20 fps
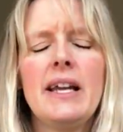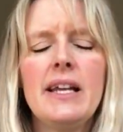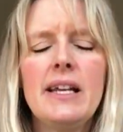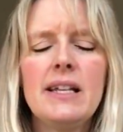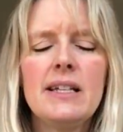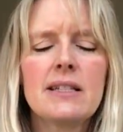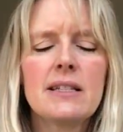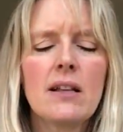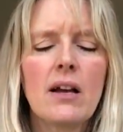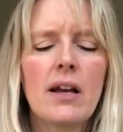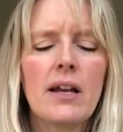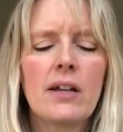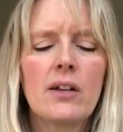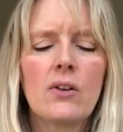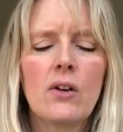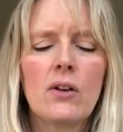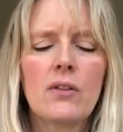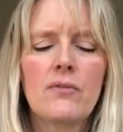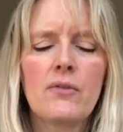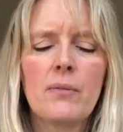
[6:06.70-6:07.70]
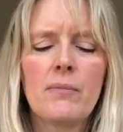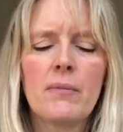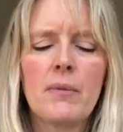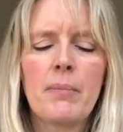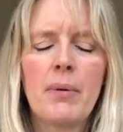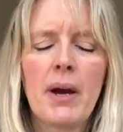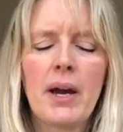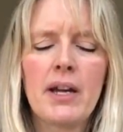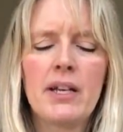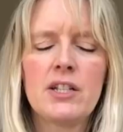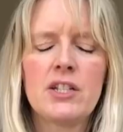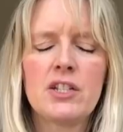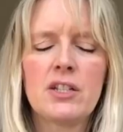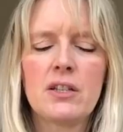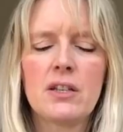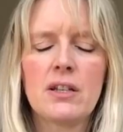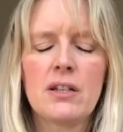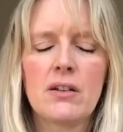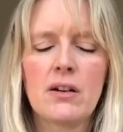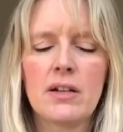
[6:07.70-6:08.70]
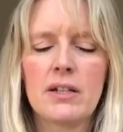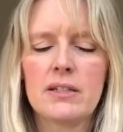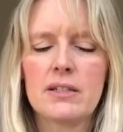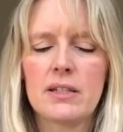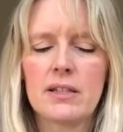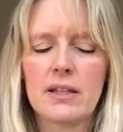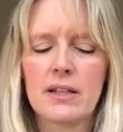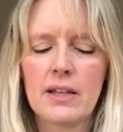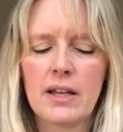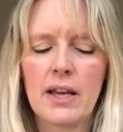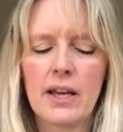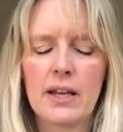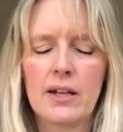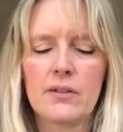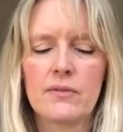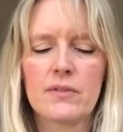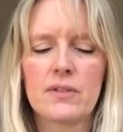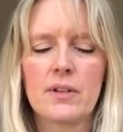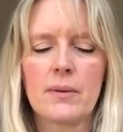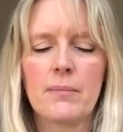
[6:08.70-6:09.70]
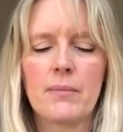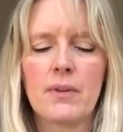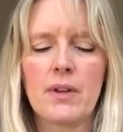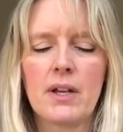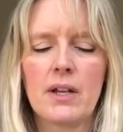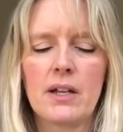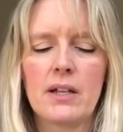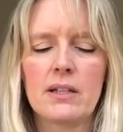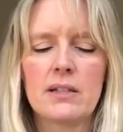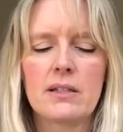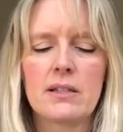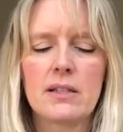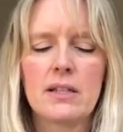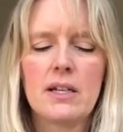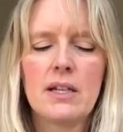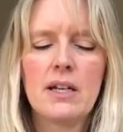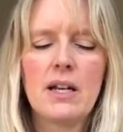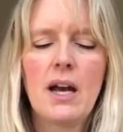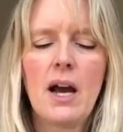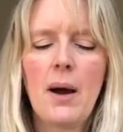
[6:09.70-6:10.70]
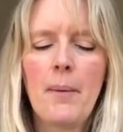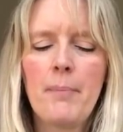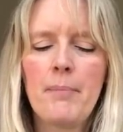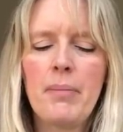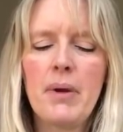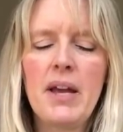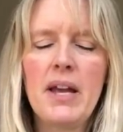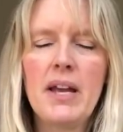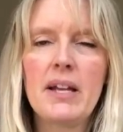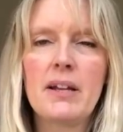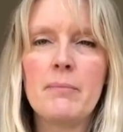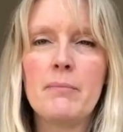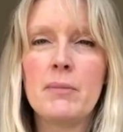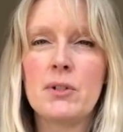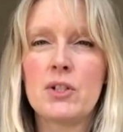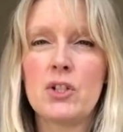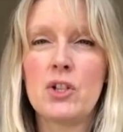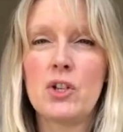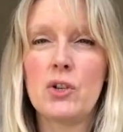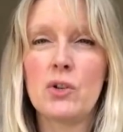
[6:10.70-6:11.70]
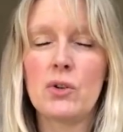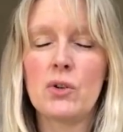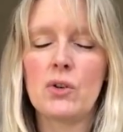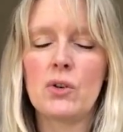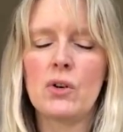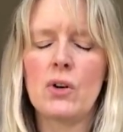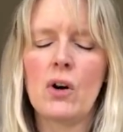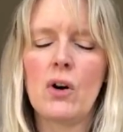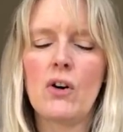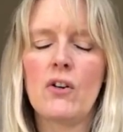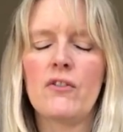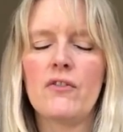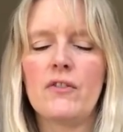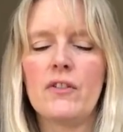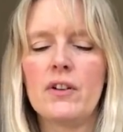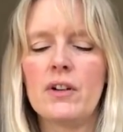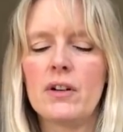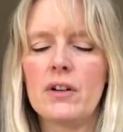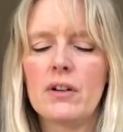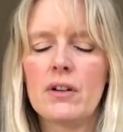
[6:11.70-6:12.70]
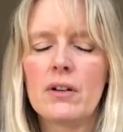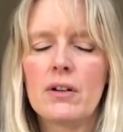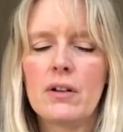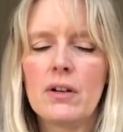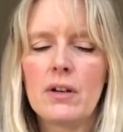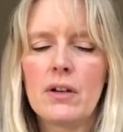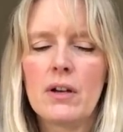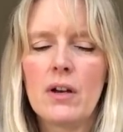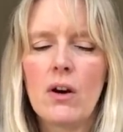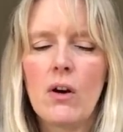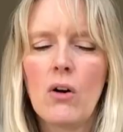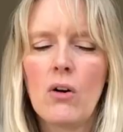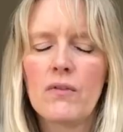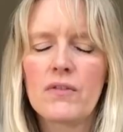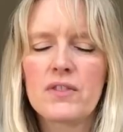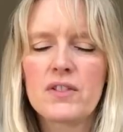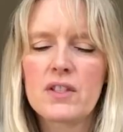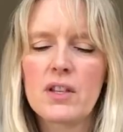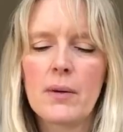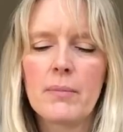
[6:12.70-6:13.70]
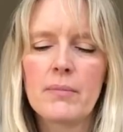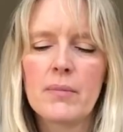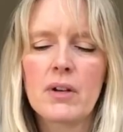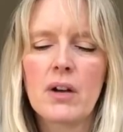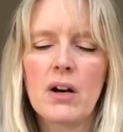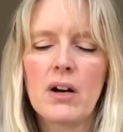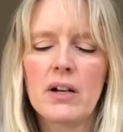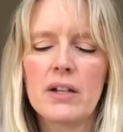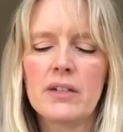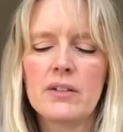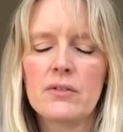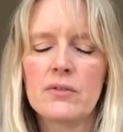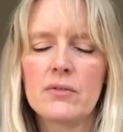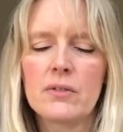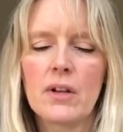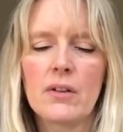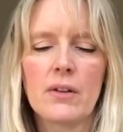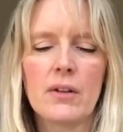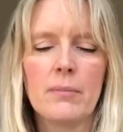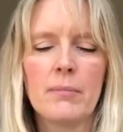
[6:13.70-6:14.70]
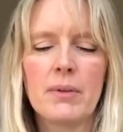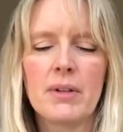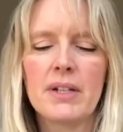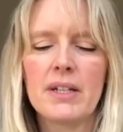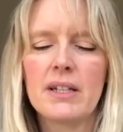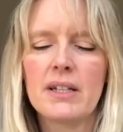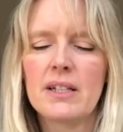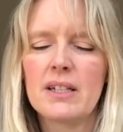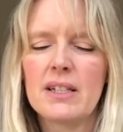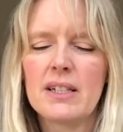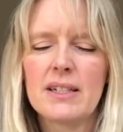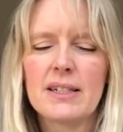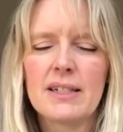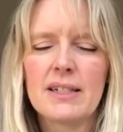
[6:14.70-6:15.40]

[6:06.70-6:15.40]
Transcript: he's like gone from the page to the knight to the king of something. It's a big mature offer of some kind or other, but it,